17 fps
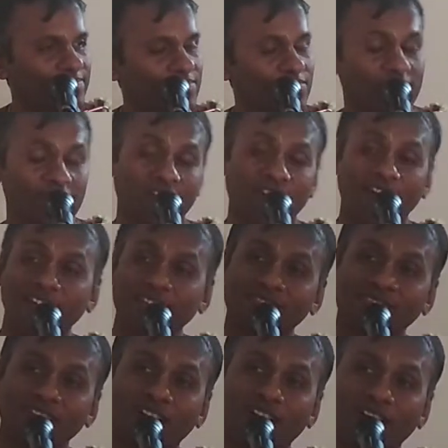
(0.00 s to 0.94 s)
So the lady
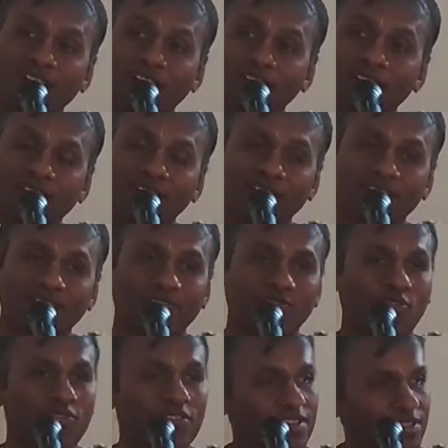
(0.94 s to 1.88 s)
saw and
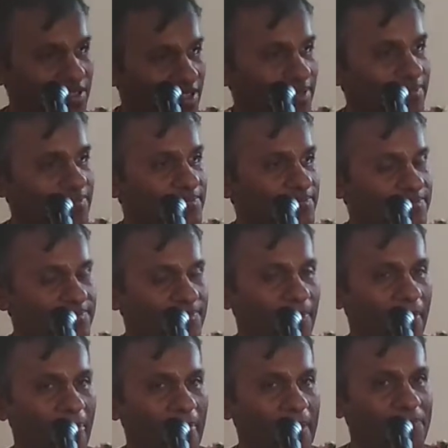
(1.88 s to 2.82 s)
told
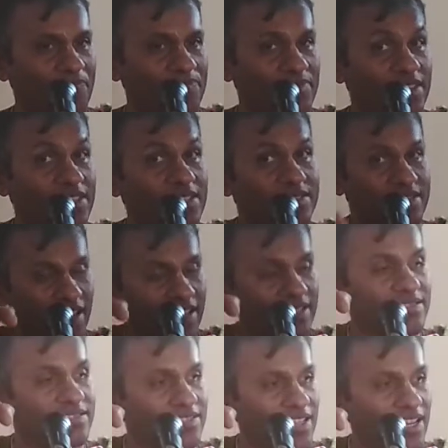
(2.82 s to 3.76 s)
them, he
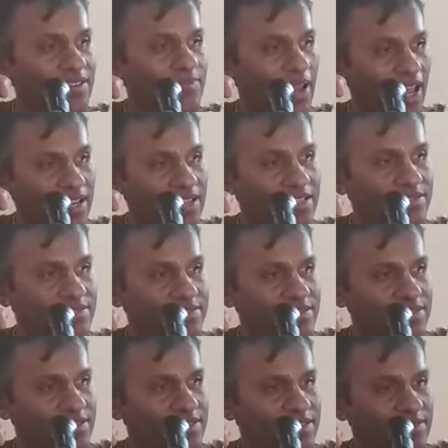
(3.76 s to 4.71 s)
stays in that palace,
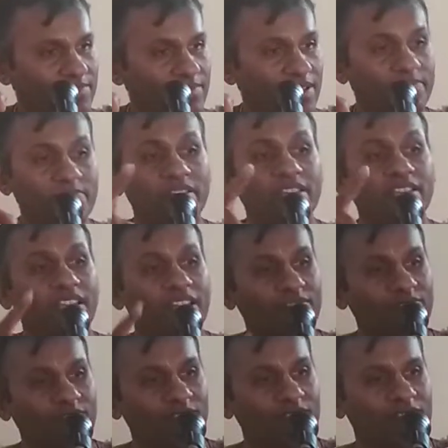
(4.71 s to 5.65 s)
but be
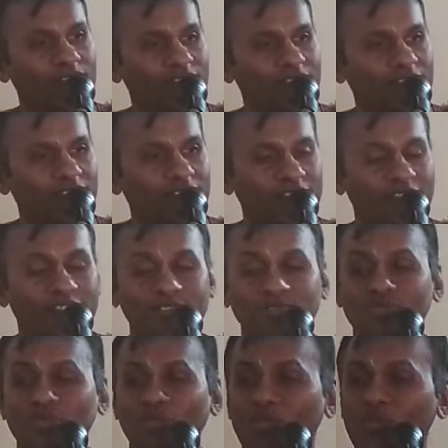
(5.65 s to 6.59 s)
careful. He
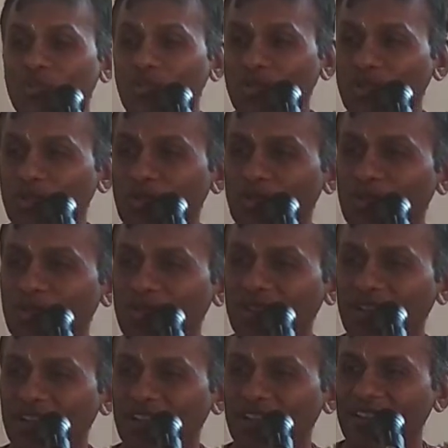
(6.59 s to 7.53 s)
is known
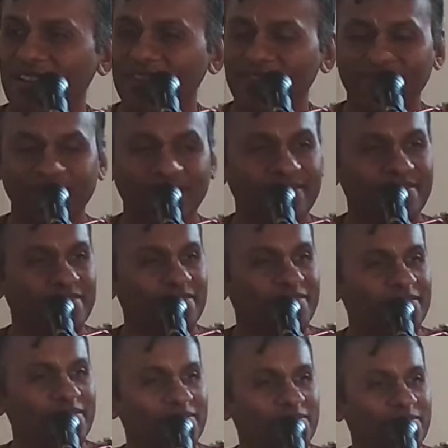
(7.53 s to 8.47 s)
to
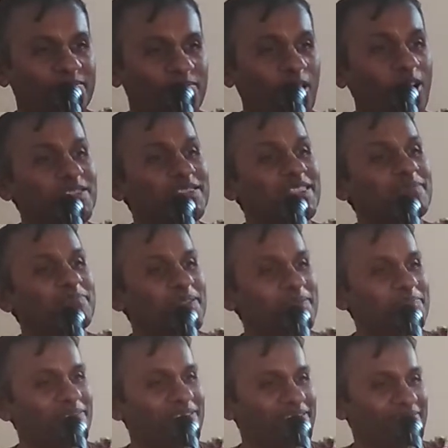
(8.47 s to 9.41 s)
poison
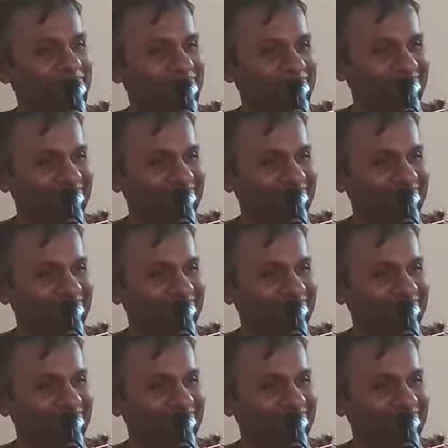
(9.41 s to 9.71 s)
people.